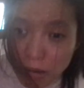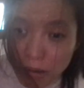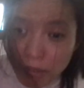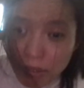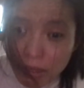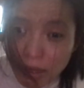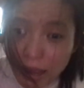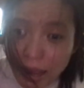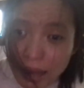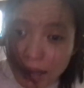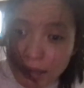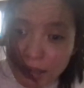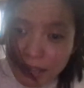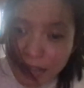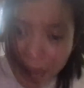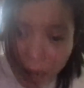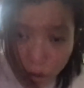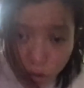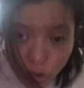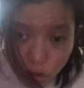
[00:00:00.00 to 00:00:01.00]
that
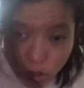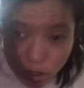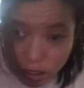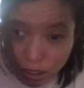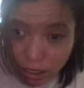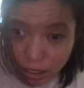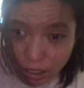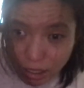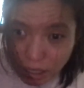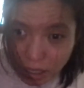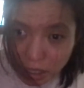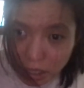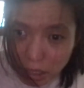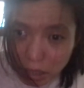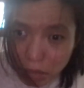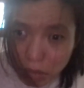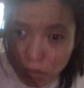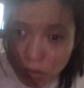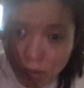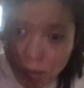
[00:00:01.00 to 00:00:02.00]
sounds good to
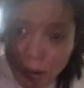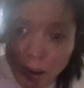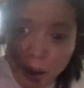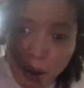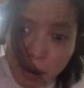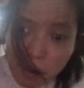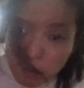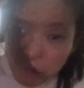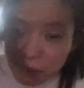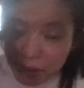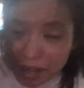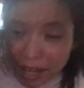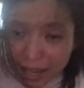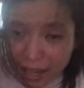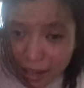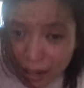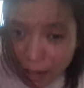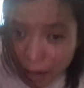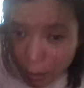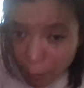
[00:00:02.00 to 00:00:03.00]
you.
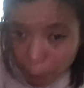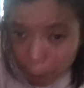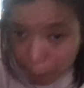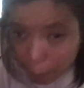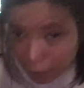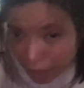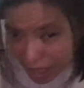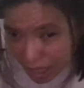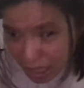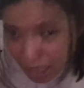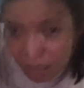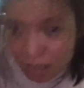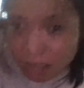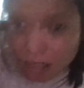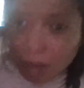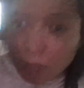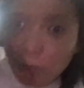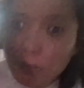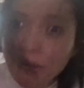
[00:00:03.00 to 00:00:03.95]
Please give me some